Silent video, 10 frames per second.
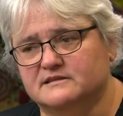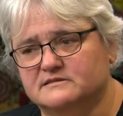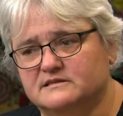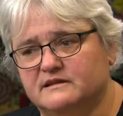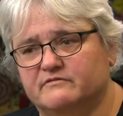
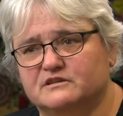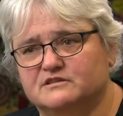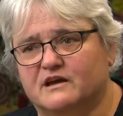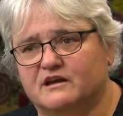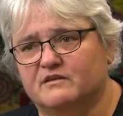delivering
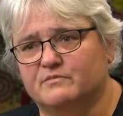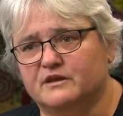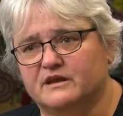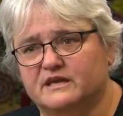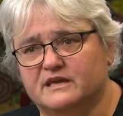to our
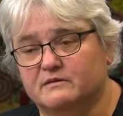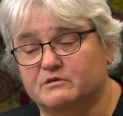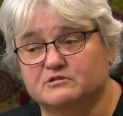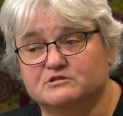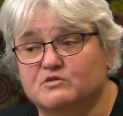community here,
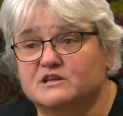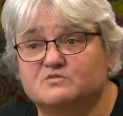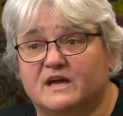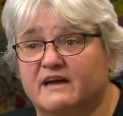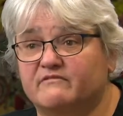because the ones
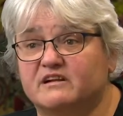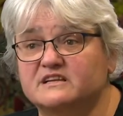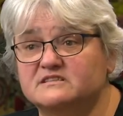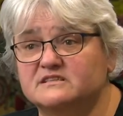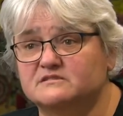we have are
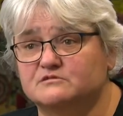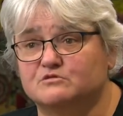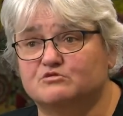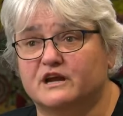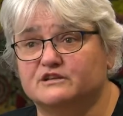excellent, do a
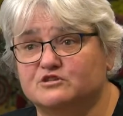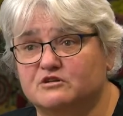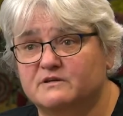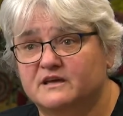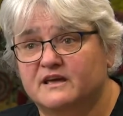great
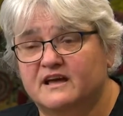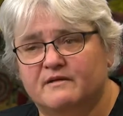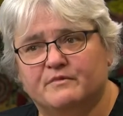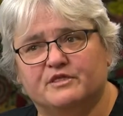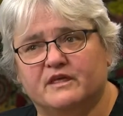job,
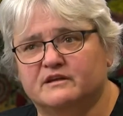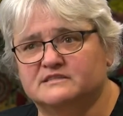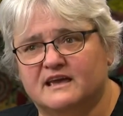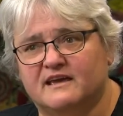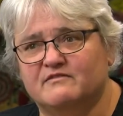but there's a
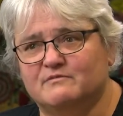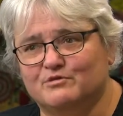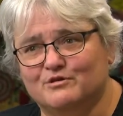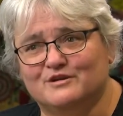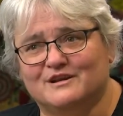heavy
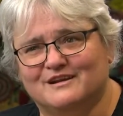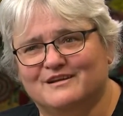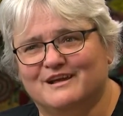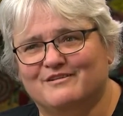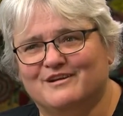burden
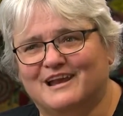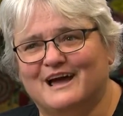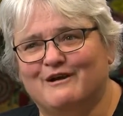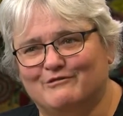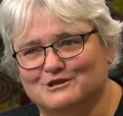and
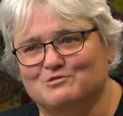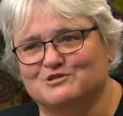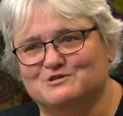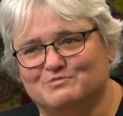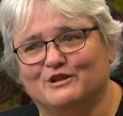layer of
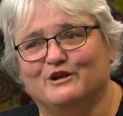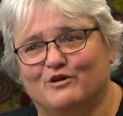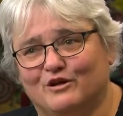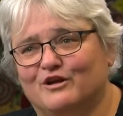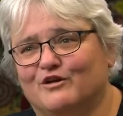responsibility
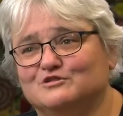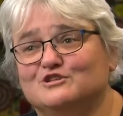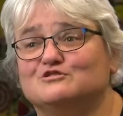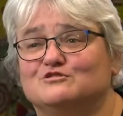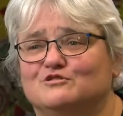on
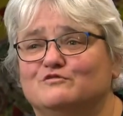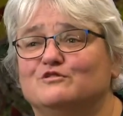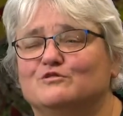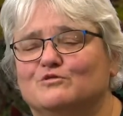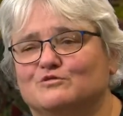just too
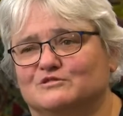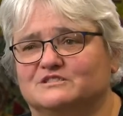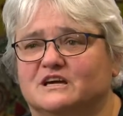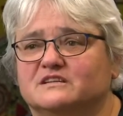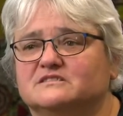few
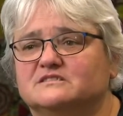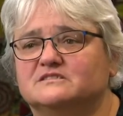organisations.